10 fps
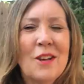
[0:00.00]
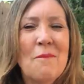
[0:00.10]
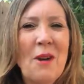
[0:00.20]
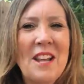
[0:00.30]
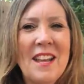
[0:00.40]

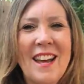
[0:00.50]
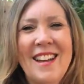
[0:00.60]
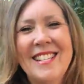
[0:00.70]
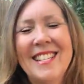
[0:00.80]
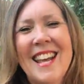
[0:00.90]
Good morning,
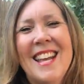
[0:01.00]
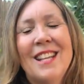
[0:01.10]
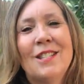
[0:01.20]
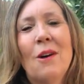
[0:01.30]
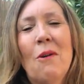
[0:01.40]
guys.
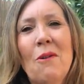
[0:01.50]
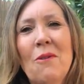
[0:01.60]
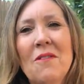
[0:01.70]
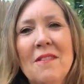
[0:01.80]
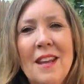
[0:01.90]

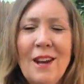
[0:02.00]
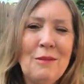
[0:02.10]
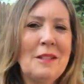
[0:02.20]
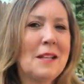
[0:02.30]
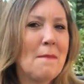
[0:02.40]
So here's
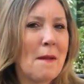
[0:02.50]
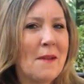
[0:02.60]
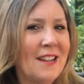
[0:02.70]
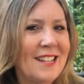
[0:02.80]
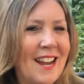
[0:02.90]
what's on my
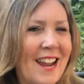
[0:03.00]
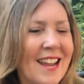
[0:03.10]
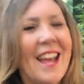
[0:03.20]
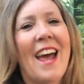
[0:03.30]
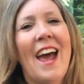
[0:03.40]
mind today.
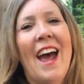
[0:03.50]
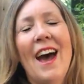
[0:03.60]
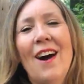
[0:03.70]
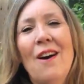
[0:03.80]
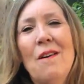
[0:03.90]

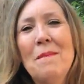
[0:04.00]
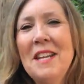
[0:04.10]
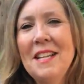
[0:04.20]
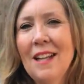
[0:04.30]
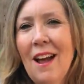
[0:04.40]
How
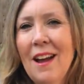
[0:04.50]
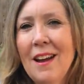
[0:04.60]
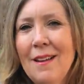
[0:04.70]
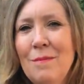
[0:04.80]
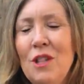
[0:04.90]
many
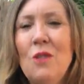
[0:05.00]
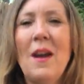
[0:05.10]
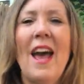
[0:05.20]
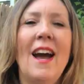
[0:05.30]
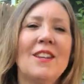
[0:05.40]
times do you
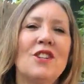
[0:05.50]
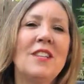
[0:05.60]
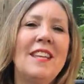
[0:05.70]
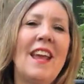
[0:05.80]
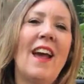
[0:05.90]

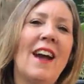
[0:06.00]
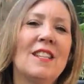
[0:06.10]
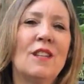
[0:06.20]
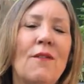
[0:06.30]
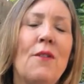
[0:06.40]
actually
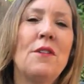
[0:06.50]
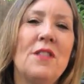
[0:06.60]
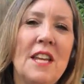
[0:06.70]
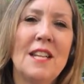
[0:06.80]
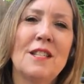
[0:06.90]
ask for the
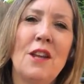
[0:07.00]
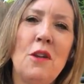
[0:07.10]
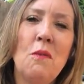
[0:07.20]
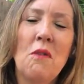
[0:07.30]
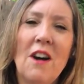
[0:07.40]
things that
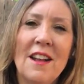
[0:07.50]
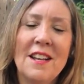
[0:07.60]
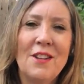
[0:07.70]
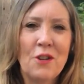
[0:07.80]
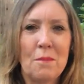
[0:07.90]
you want
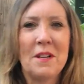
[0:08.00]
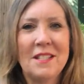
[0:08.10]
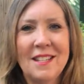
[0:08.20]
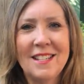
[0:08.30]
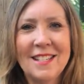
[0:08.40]
in your
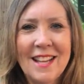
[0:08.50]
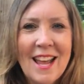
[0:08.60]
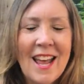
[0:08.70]
business?